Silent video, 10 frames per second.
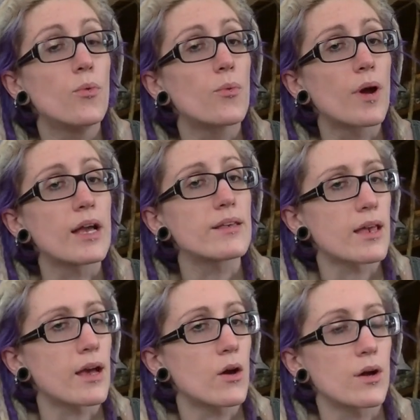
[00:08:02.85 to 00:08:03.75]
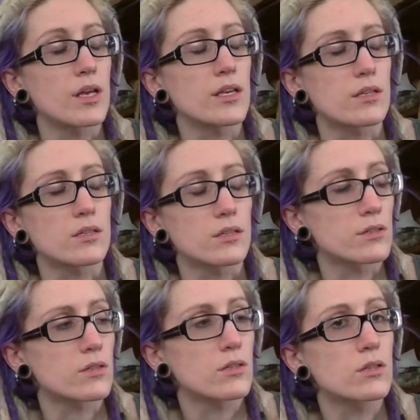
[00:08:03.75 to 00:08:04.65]
Right now I can
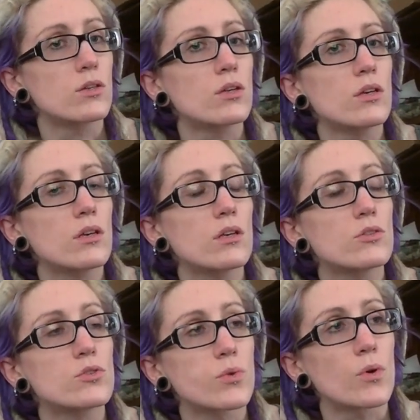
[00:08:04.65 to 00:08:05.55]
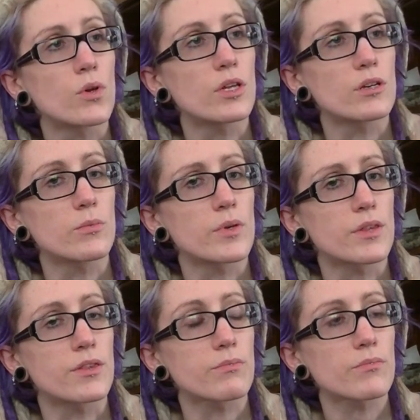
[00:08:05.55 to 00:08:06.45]
control it with
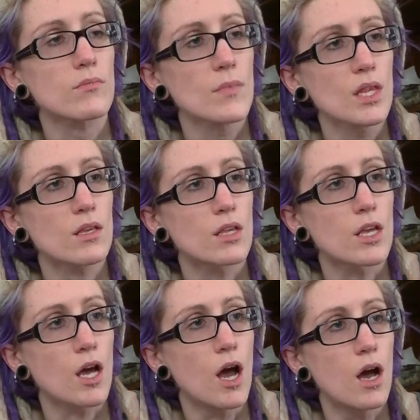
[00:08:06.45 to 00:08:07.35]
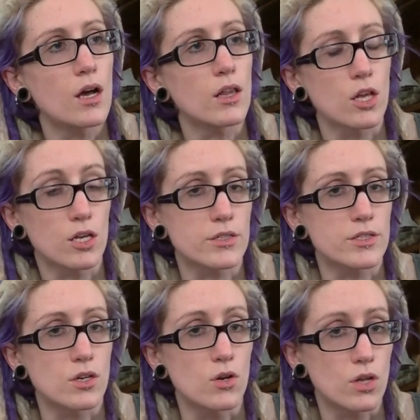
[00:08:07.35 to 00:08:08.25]
a lot of
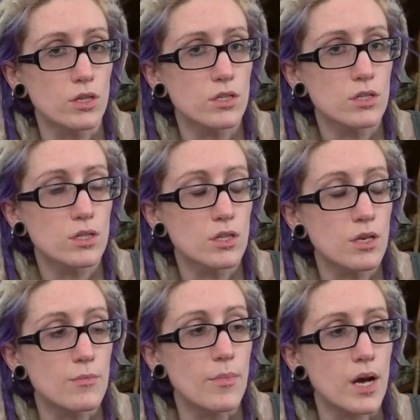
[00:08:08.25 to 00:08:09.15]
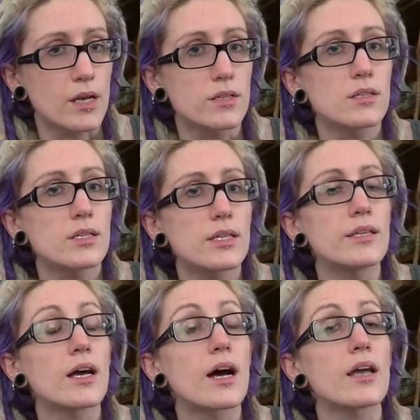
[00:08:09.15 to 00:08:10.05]
salt in my
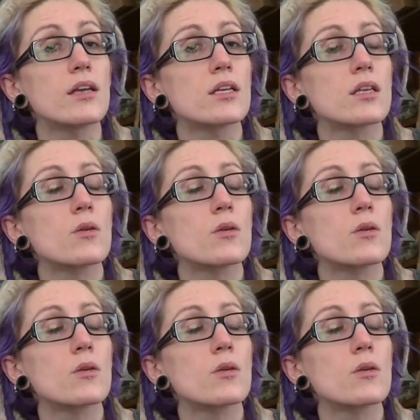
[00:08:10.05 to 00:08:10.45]
diet,